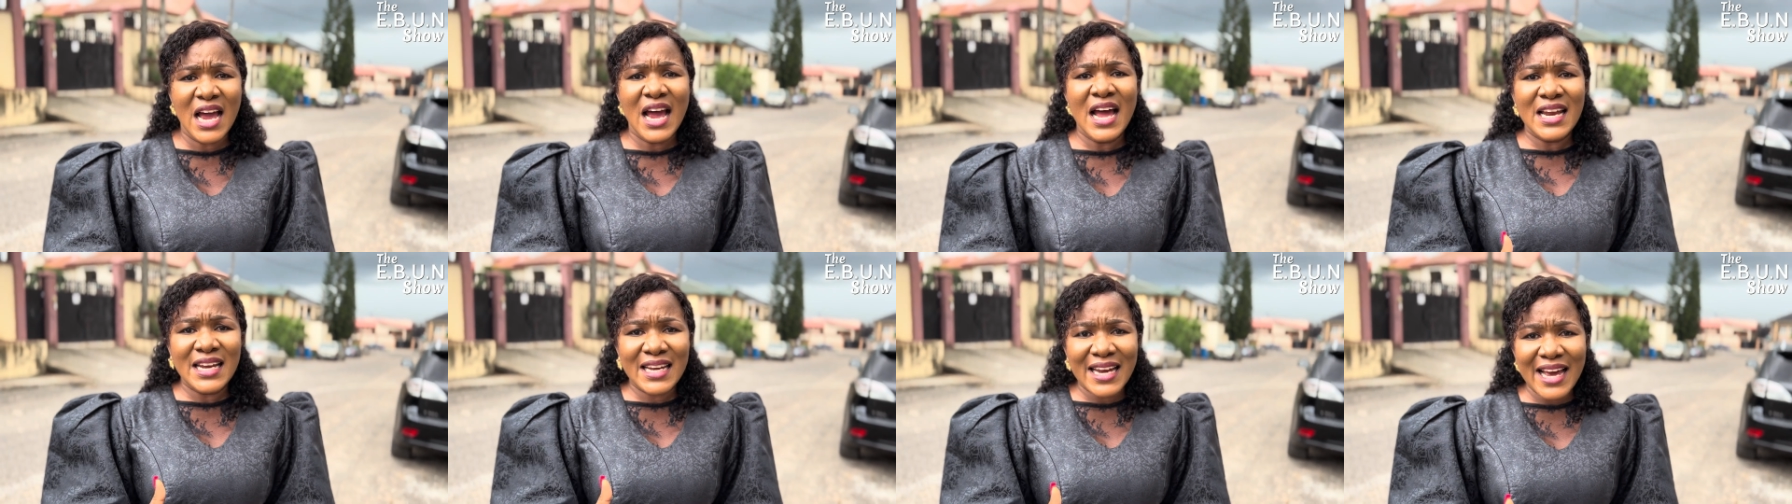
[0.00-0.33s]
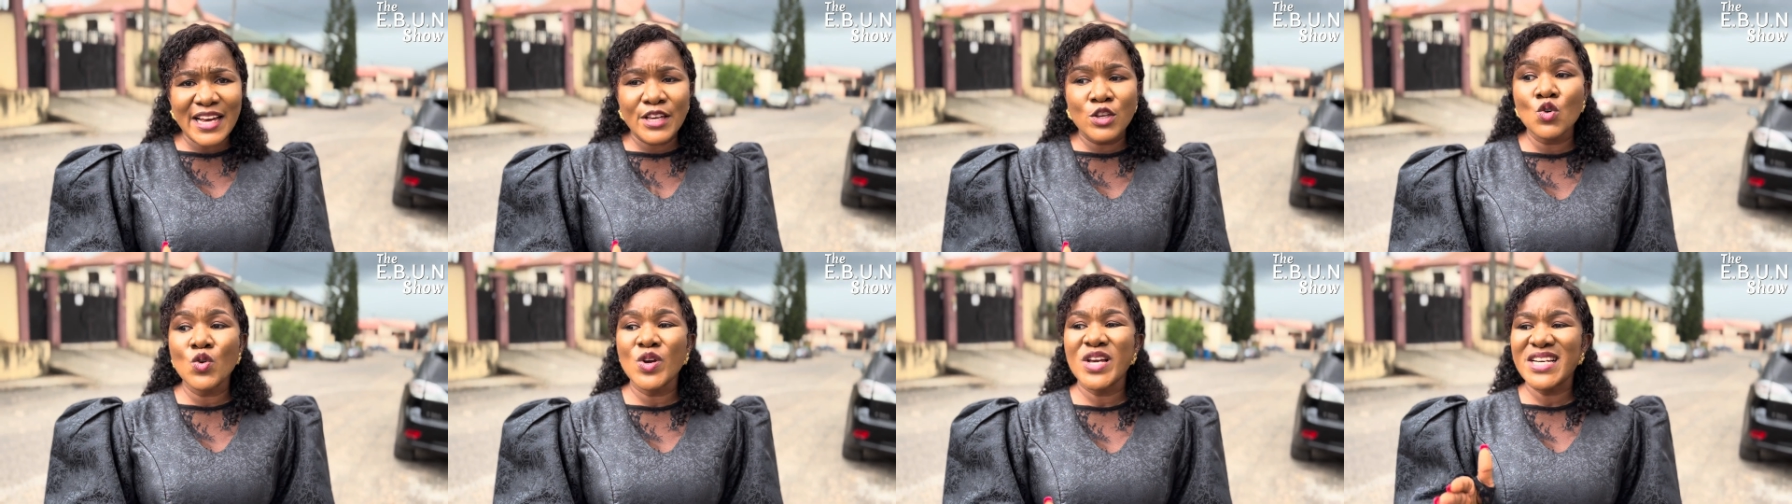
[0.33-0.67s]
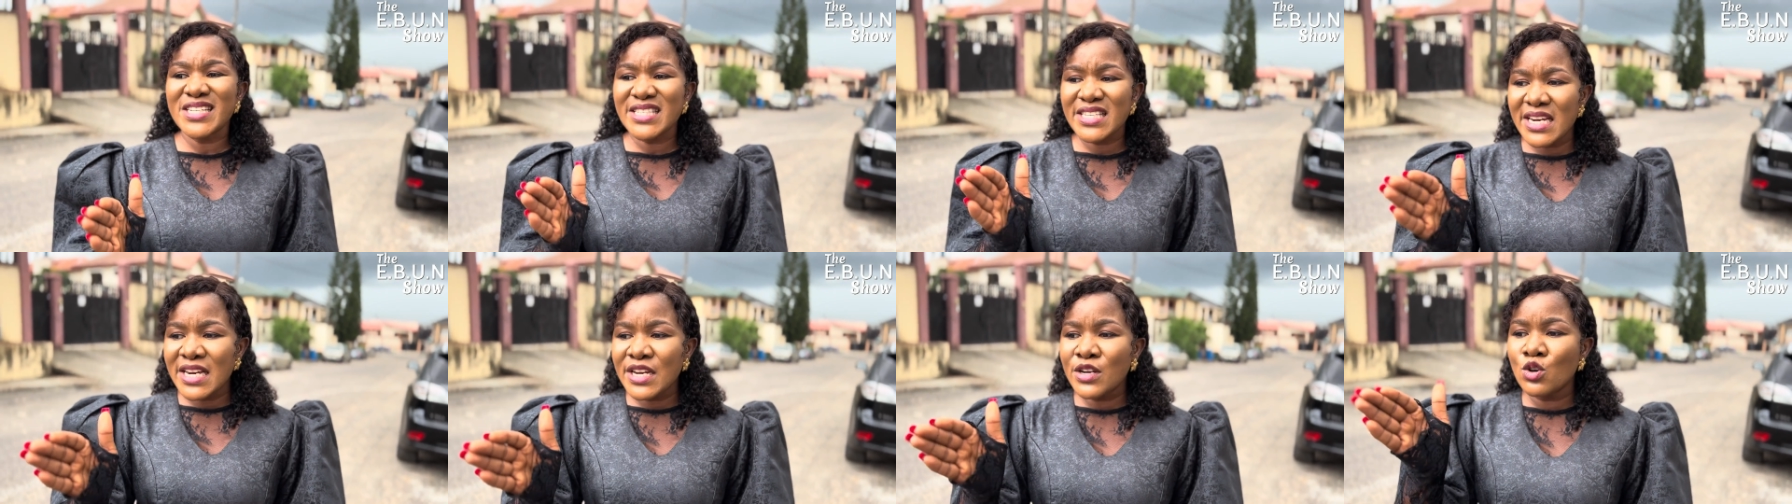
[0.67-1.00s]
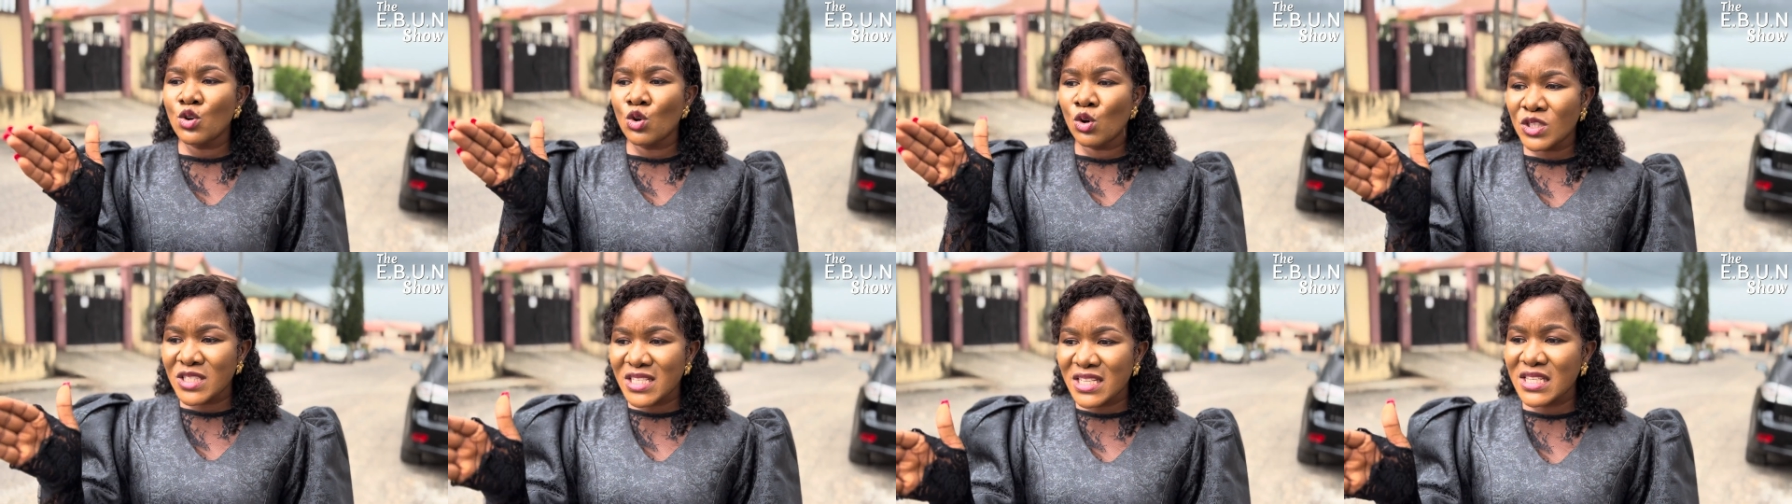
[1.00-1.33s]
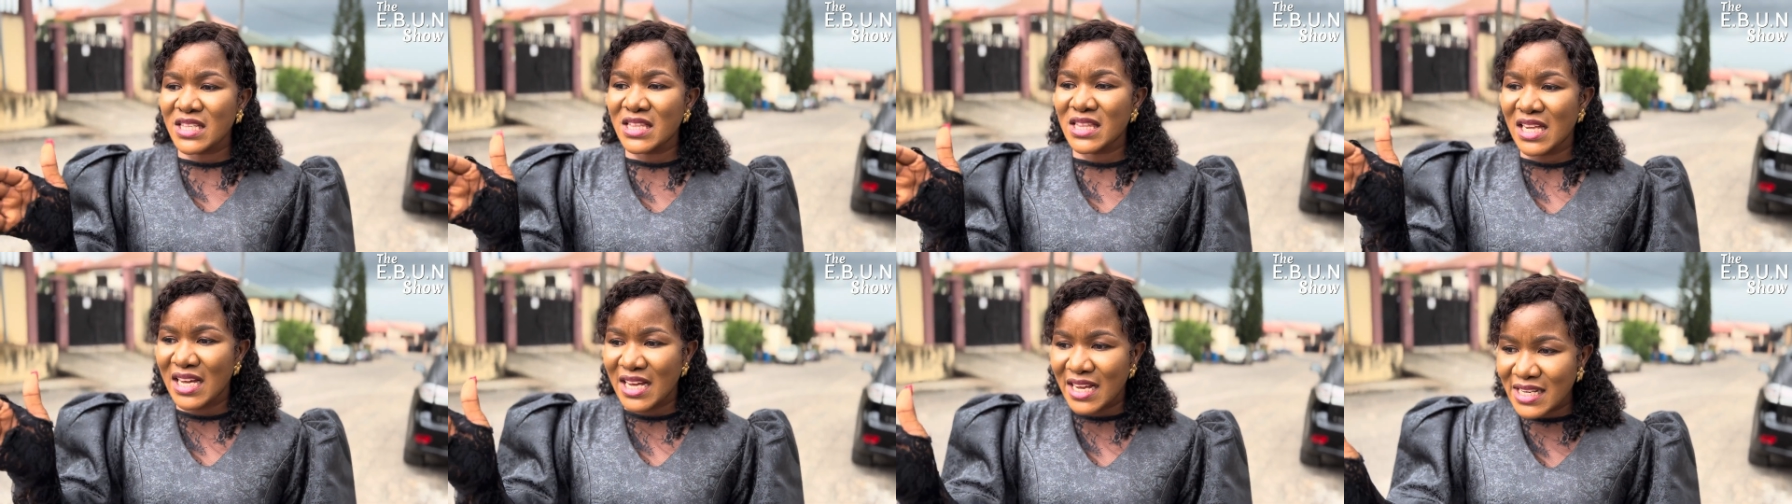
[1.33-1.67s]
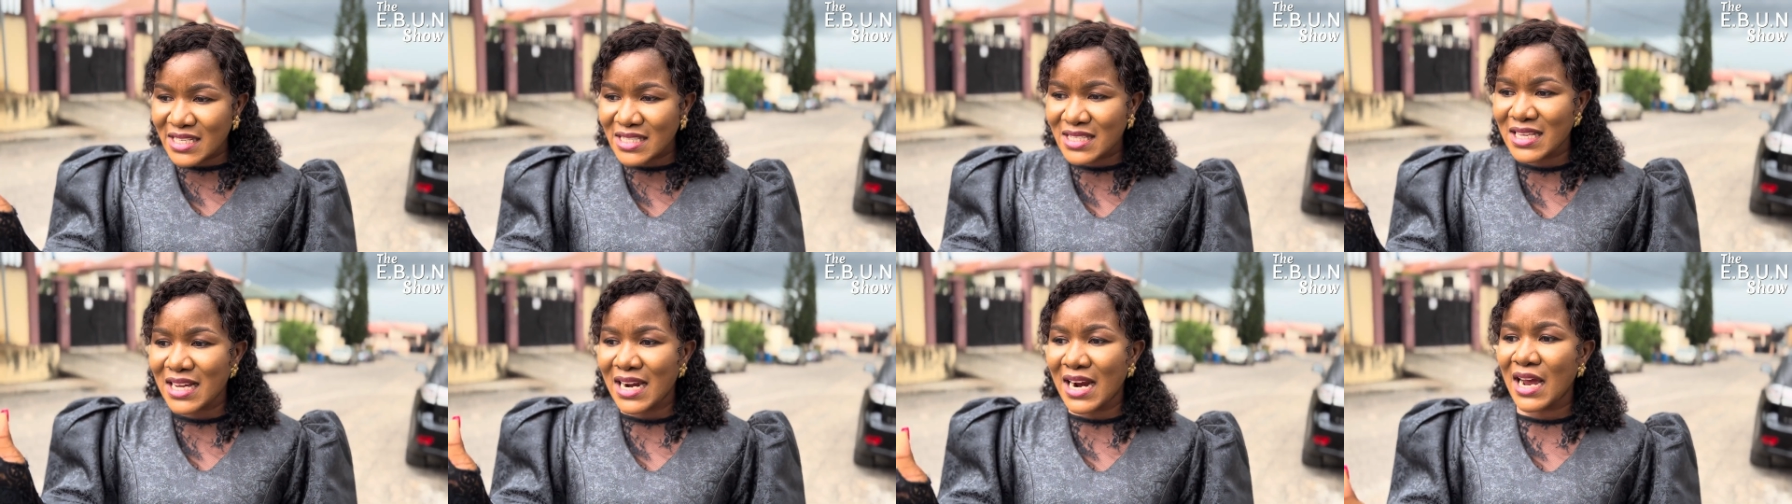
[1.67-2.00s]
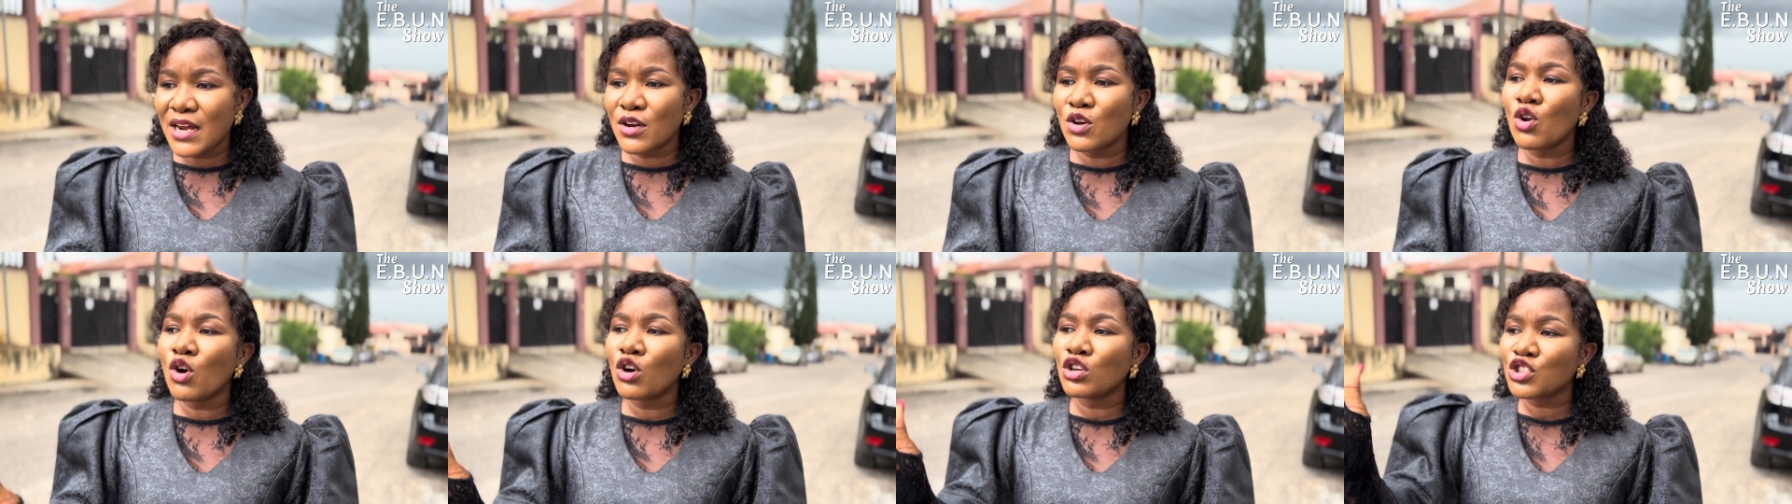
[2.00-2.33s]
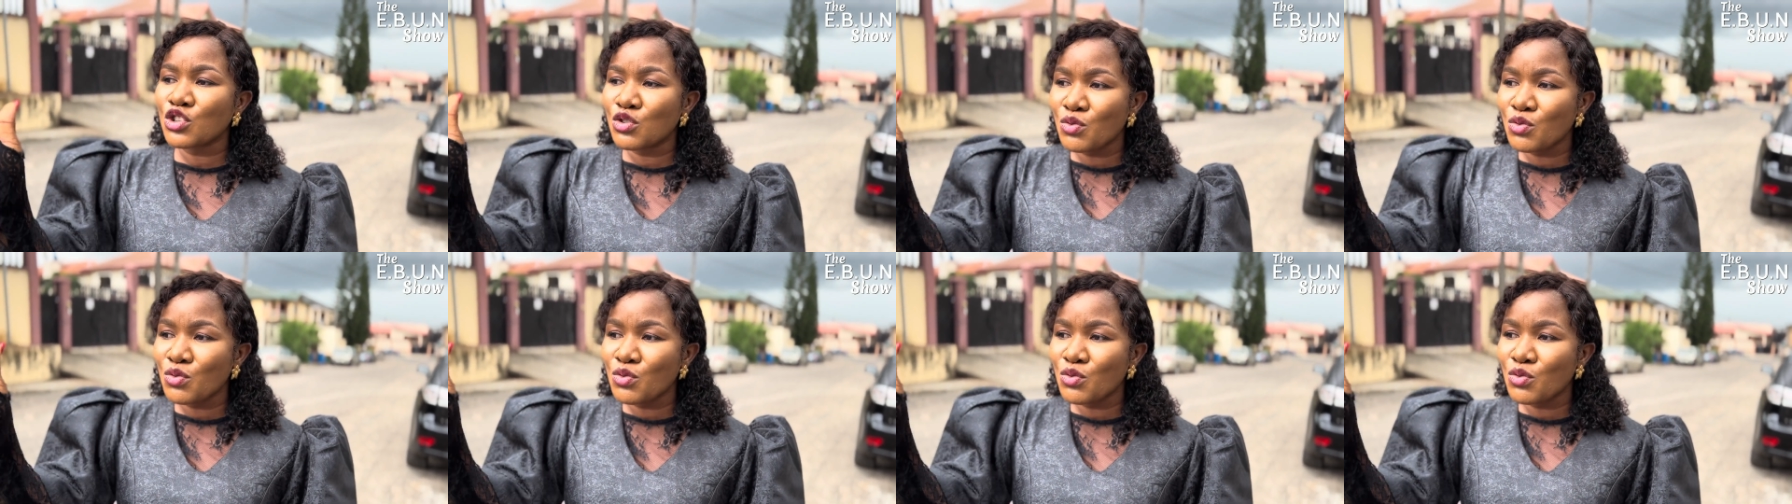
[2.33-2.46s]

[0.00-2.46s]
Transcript: like you easily notice things that are not